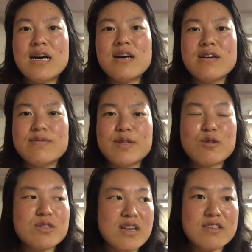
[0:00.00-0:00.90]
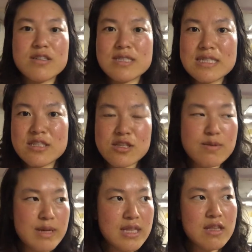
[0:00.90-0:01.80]
uh, because there's a
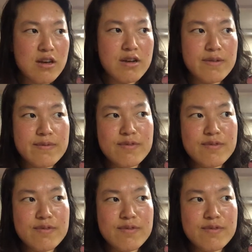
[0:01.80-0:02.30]
system and a